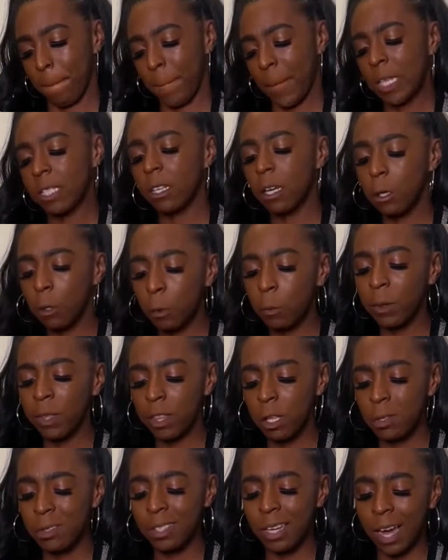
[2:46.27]
So with
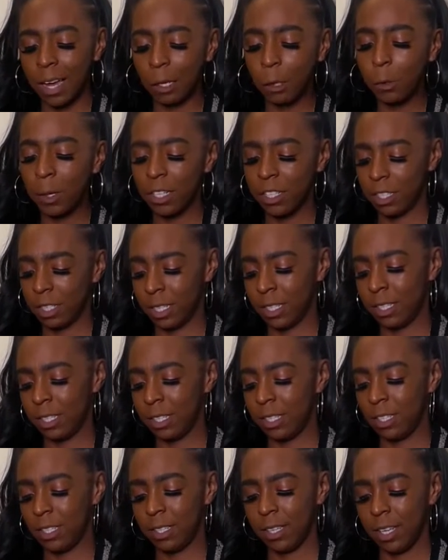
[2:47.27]
those 9
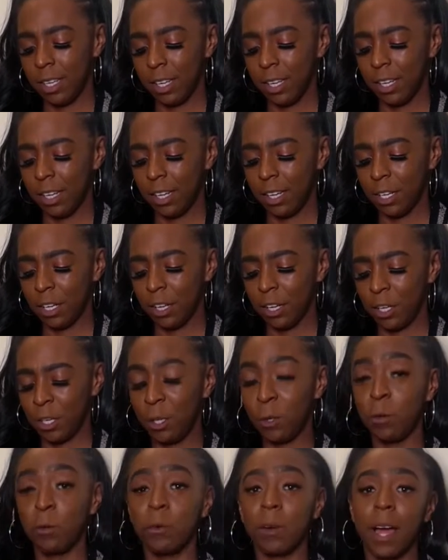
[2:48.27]
questions,
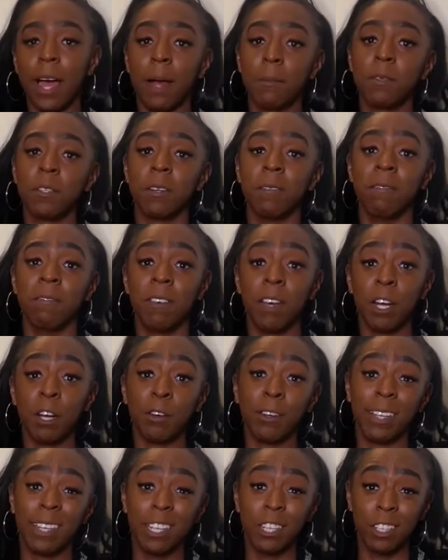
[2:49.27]
you grasp a
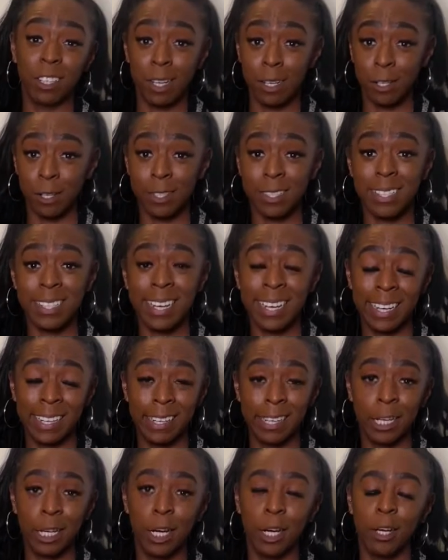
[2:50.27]
very good
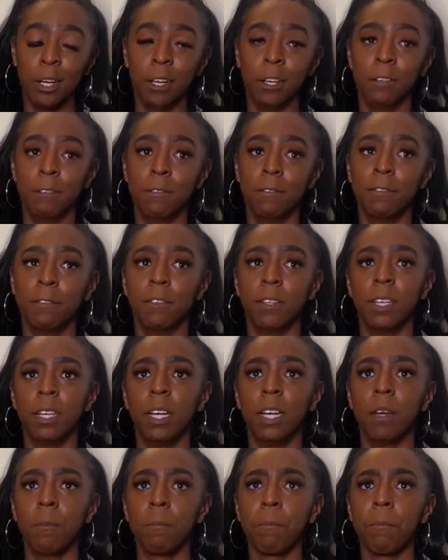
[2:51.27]
understanding of
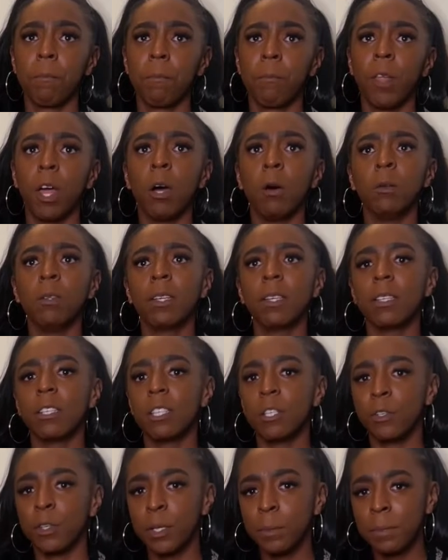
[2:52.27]
not only the
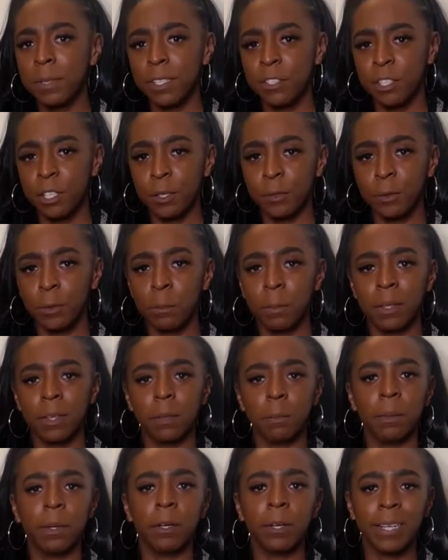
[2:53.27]
script in general, but
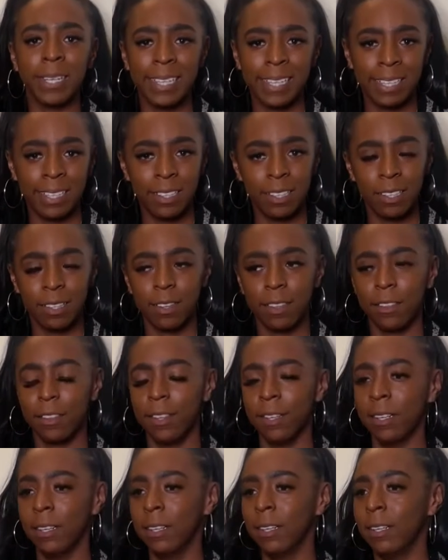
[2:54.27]
the period,
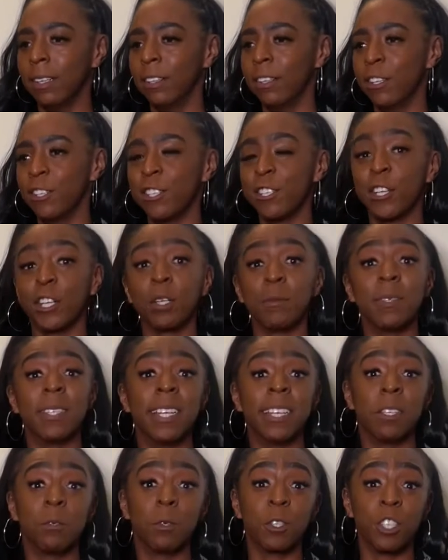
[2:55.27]
the
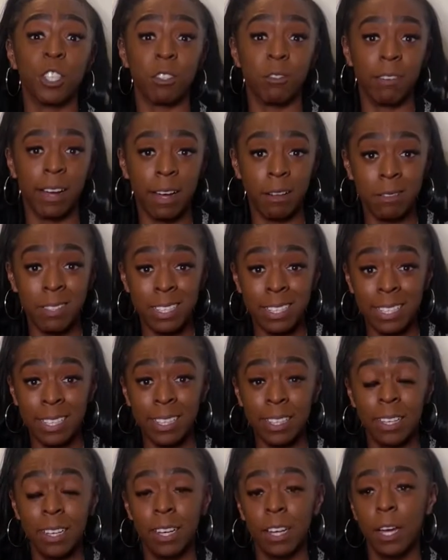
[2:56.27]
circumstance which surrounds
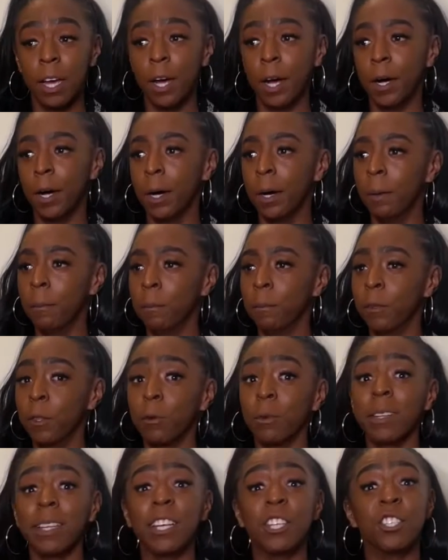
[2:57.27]
it, the
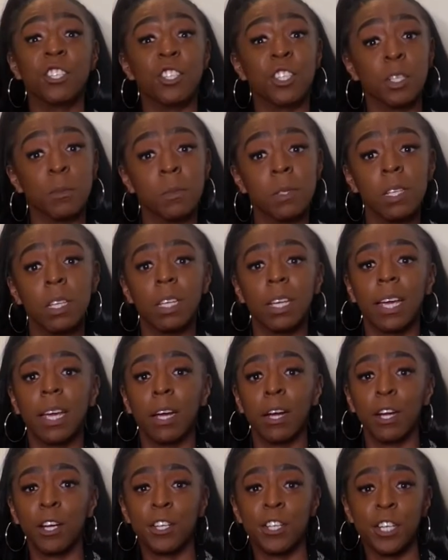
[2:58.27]
relationships to the
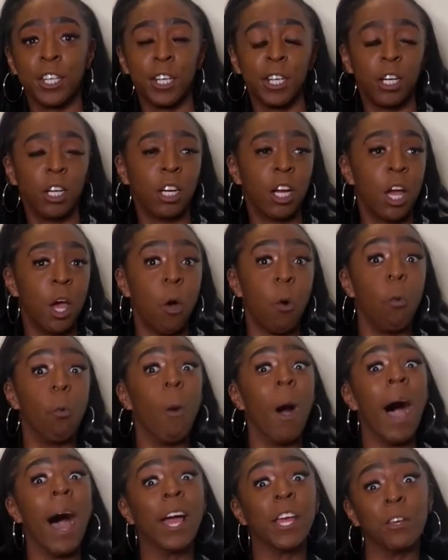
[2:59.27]
character,
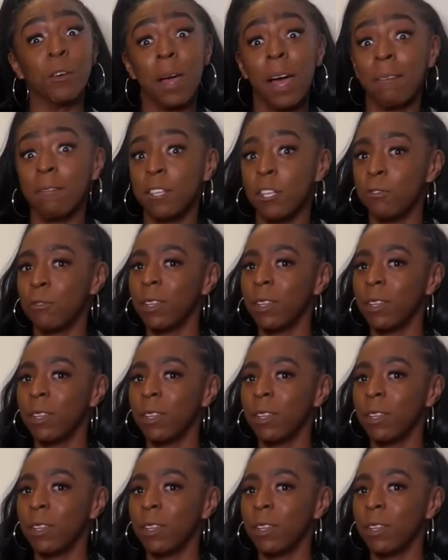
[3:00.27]
why you have these